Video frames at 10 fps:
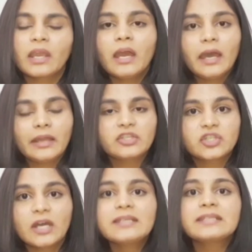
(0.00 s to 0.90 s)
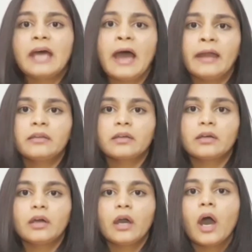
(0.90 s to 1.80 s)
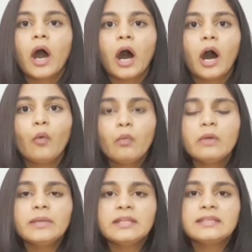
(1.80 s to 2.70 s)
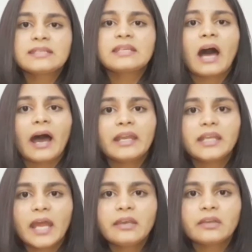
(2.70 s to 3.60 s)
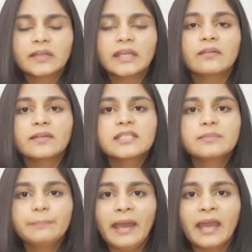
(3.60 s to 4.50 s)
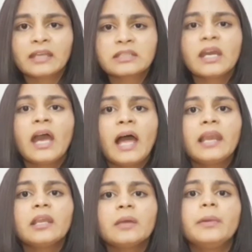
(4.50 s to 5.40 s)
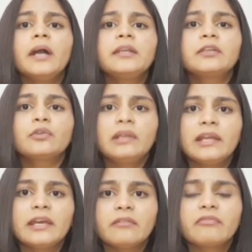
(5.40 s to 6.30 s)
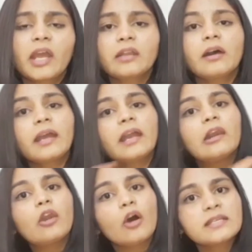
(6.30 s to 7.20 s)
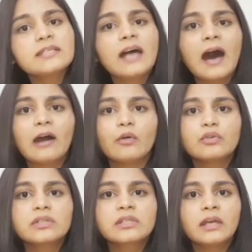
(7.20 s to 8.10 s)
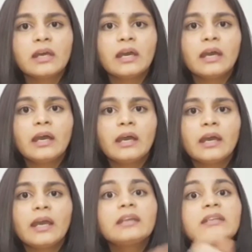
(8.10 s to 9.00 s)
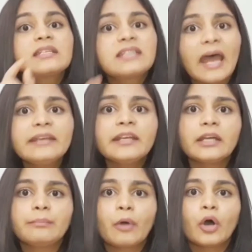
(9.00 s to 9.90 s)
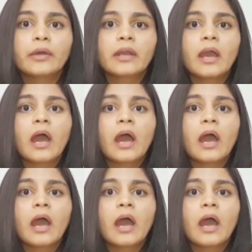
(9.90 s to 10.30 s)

It's just that a woman's identity, respect and liberty to live in her in-laws' house is decided upon